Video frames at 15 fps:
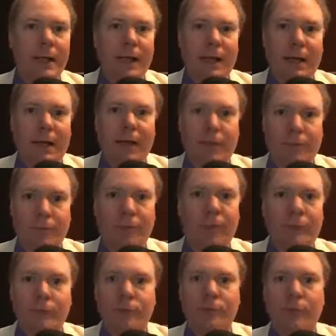uh,
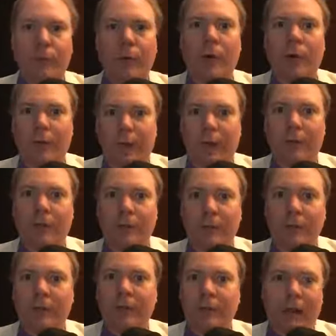for the sport. I
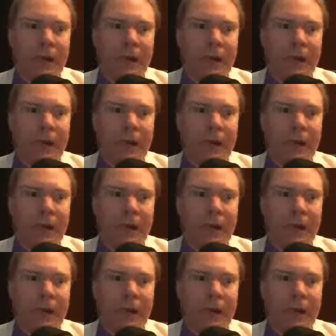really do.